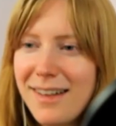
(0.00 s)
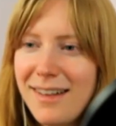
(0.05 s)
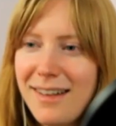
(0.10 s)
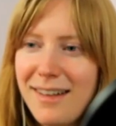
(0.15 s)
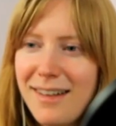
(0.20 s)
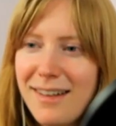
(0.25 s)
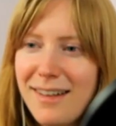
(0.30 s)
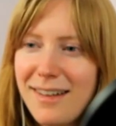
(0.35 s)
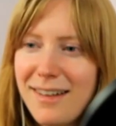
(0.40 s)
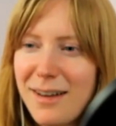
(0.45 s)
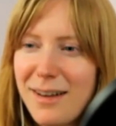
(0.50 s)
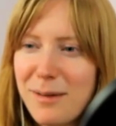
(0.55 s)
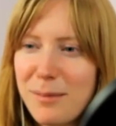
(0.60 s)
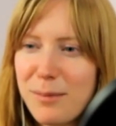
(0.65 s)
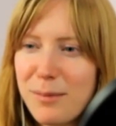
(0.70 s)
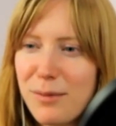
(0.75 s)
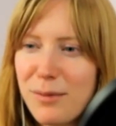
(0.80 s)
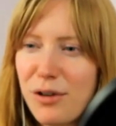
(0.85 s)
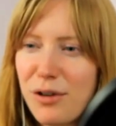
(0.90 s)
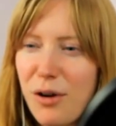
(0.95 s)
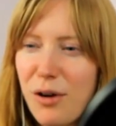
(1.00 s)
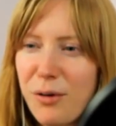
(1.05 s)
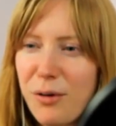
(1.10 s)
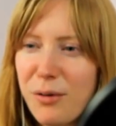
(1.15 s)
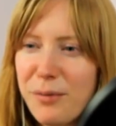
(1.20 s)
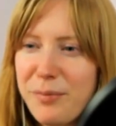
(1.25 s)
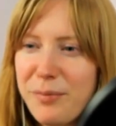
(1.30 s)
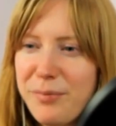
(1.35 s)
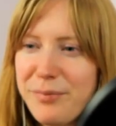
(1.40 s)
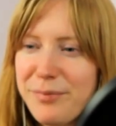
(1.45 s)
Mm. Um,
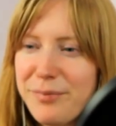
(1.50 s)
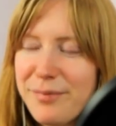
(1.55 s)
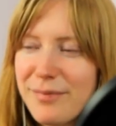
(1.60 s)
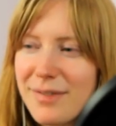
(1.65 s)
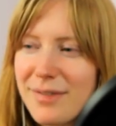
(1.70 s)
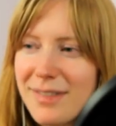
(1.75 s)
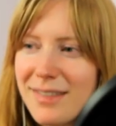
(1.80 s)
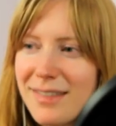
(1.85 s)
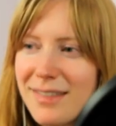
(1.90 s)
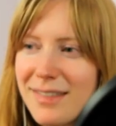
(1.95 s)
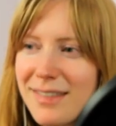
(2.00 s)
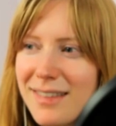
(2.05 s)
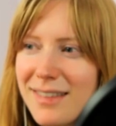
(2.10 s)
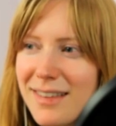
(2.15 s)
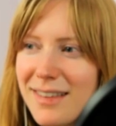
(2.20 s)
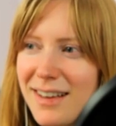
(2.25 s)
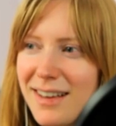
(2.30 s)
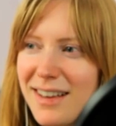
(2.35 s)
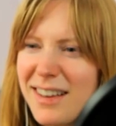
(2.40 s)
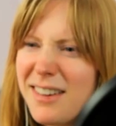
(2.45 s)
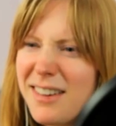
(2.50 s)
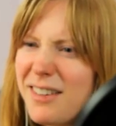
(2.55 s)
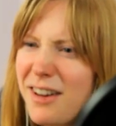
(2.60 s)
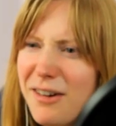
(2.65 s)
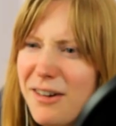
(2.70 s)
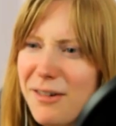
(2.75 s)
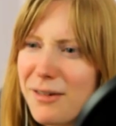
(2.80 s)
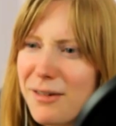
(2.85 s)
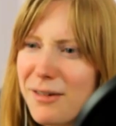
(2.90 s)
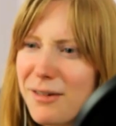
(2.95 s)
so I don't know.